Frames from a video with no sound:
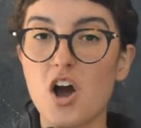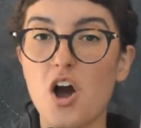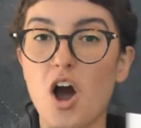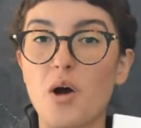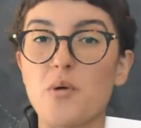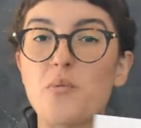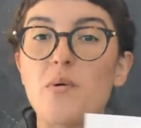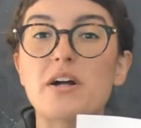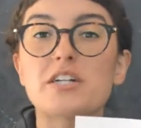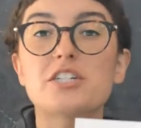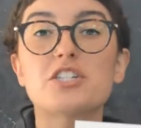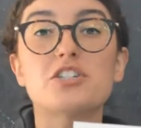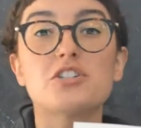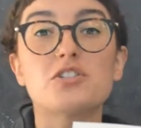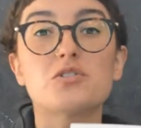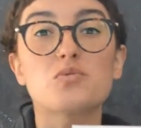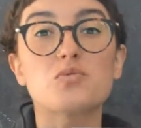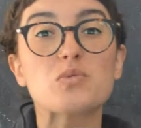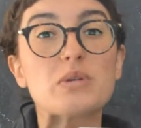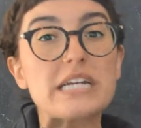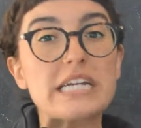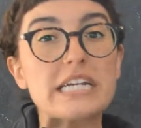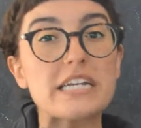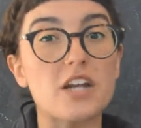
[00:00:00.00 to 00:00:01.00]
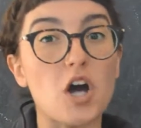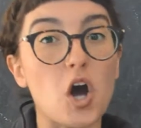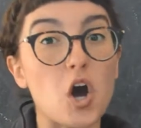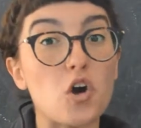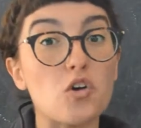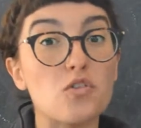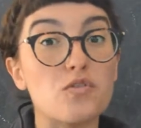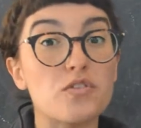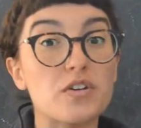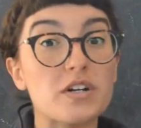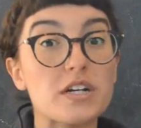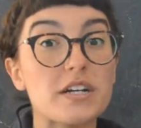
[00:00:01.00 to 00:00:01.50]
I want you to read
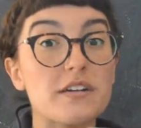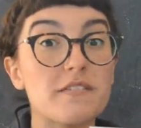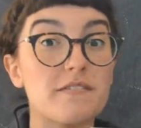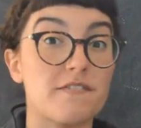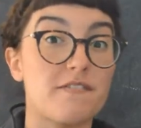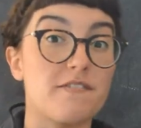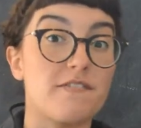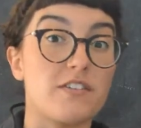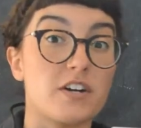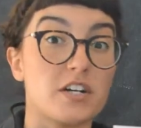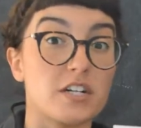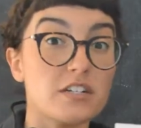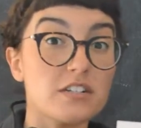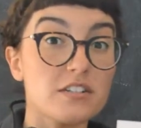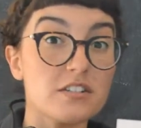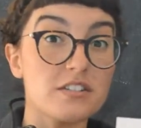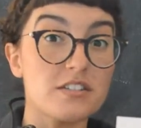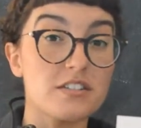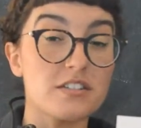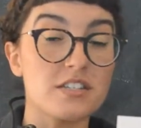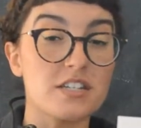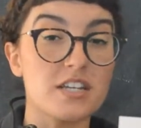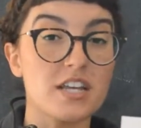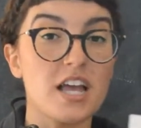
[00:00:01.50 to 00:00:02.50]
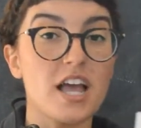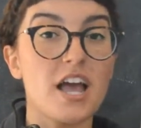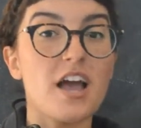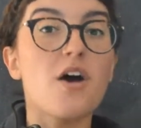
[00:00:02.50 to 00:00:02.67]
over it first,